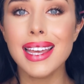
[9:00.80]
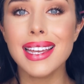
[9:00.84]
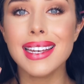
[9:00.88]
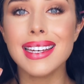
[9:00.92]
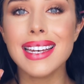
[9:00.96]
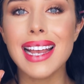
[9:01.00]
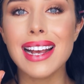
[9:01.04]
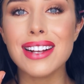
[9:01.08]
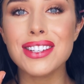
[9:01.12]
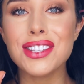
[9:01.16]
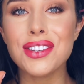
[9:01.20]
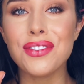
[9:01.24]

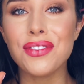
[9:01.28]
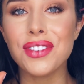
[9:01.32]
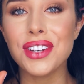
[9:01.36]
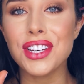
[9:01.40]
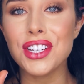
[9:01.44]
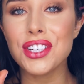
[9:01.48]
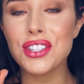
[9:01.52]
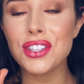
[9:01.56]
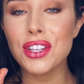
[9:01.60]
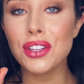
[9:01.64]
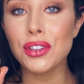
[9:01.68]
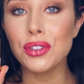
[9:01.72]
Now to
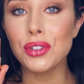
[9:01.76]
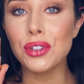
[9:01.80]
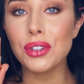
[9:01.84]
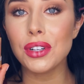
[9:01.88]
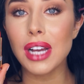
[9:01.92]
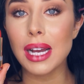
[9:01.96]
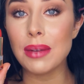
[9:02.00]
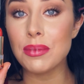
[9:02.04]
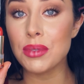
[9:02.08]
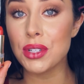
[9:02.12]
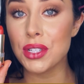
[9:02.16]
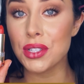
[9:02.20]
finish the
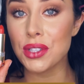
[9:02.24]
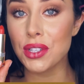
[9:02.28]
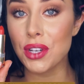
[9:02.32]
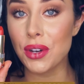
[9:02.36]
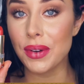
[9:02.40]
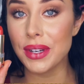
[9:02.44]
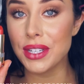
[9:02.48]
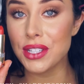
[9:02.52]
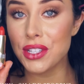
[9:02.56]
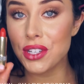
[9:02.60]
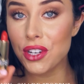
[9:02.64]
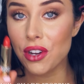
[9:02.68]
look, I'm just
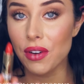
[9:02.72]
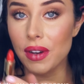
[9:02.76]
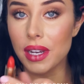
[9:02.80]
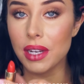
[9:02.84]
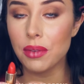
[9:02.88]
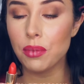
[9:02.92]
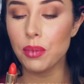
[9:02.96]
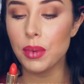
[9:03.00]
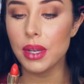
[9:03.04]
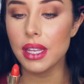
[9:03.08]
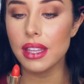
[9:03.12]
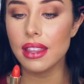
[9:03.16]
going to go
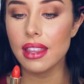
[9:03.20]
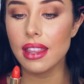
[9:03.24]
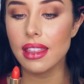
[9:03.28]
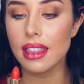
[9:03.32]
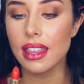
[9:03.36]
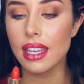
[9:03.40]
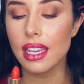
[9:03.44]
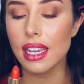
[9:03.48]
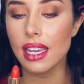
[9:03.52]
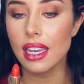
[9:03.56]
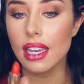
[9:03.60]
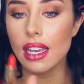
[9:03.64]
in with
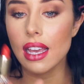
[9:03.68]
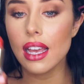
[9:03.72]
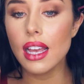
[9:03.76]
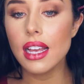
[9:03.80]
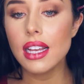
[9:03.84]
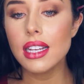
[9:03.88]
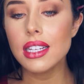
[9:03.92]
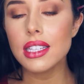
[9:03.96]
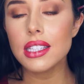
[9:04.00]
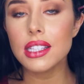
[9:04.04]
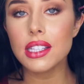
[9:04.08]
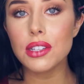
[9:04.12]
the
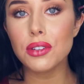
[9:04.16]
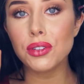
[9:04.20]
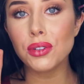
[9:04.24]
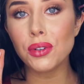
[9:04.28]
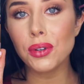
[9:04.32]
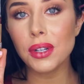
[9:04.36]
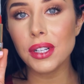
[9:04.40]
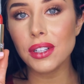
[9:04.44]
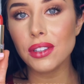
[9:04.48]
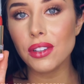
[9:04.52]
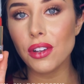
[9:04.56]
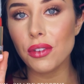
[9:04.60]
Silk
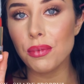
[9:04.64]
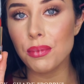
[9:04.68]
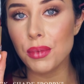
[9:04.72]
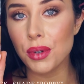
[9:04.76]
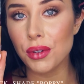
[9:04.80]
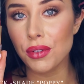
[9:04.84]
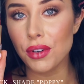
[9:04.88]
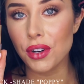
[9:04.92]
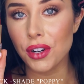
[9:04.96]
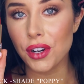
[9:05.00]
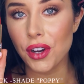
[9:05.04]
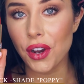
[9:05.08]
Oil of
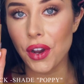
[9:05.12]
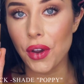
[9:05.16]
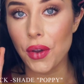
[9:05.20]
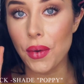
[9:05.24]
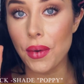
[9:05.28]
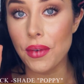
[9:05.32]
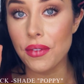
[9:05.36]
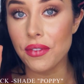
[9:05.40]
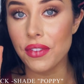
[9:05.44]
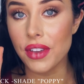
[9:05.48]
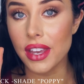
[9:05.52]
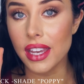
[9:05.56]

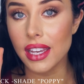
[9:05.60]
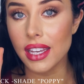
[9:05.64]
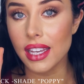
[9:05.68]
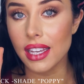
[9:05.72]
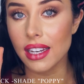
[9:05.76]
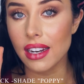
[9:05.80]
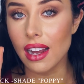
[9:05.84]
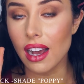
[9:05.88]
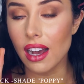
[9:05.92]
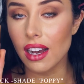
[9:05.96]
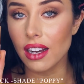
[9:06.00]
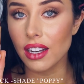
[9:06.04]
Morocco
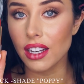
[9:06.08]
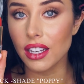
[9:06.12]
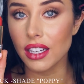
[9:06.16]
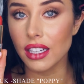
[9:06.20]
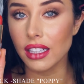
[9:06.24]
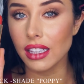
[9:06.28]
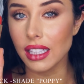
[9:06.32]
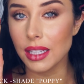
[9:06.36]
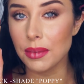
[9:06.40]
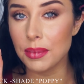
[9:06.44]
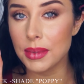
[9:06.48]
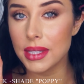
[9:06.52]
Vegan
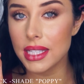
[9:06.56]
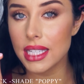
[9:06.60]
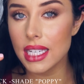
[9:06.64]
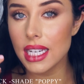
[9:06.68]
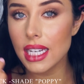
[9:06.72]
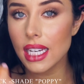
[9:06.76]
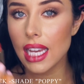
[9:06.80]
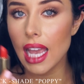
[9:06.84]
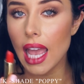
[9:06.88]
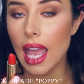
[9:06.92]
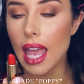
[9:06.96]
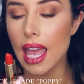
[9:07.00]
Argan
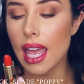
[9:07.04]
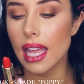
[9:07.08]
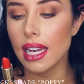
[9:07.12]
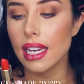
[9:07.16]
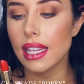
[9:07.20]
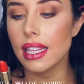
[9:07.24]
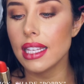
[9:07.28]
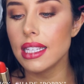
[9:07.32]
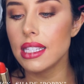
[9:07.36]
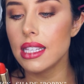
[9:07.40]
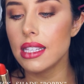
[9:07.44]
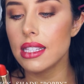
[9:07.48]
Lipstick,
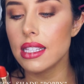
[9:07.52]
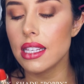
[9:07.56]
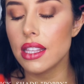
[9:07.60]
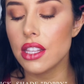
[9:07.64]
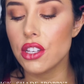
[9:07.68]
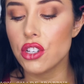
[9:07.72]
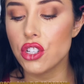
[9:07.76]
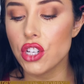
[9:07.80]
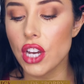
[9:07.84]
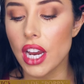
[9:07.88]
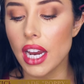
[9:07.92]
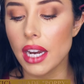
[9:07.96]
and this is in the
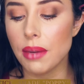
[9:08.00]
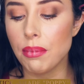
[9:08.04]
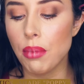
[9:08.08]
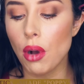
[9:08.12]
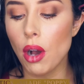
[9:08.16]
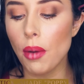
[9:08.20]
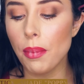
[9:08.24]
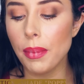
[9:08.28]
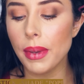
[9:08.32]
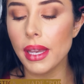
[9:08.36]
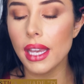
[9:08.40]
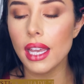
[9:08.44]
shade
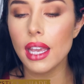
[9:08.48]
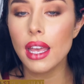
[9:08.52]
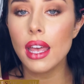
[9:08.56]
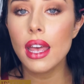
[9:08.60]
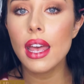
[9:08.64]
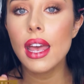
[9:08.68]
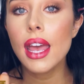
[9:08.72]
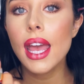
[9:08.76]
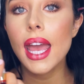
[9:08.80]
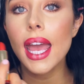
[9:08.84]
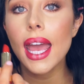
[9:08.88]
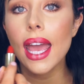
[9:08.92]
Poppy,
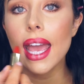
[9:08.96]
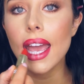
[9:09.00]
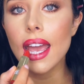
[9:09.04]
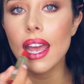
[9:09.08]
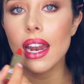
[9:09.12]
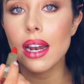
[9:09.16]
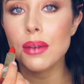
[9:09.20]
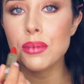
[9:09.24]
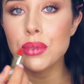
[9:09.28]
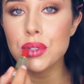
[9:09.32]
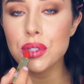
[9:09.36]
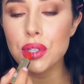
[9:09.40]
and
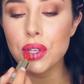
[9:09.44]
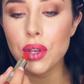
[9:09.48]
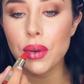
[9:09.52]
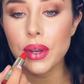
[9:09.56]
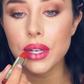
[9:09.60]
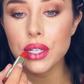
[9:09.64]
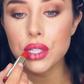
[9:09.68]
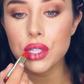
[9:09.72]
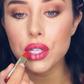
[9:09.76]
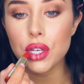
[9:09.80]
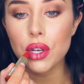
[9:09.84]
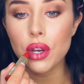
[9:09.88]
I'm just
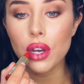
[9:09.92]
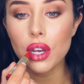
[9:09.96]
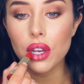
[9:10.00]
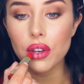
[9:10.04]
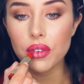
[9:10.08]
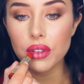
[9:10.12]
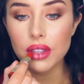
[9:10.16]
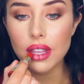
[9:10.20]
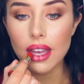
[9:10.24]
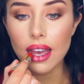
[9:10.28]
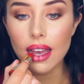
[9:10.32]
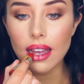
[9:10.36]
going to go
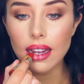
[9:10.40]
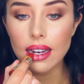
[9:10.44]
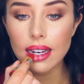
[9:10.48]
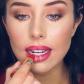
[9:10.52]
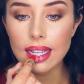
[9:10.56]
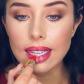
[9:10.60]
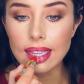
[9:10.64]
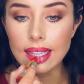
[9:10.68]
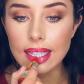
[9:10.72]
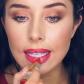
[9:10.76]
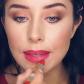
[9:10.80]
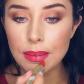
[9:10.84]
over
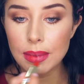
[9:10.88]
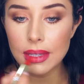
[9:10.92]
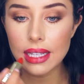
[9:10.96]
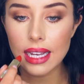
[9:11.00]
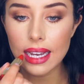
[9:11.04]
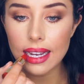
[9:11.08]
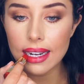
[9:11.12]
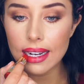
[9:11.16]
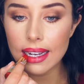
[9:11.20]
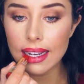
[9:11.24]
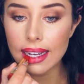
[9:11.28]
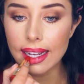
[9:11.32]
that lip
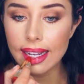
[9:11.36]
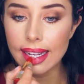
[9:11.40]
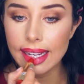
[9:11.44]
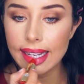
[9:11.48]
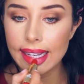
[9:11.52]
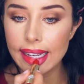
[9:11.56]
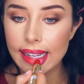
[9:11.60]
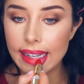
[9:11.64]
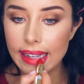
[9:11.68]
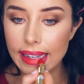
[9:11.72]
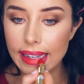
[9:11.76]
liner.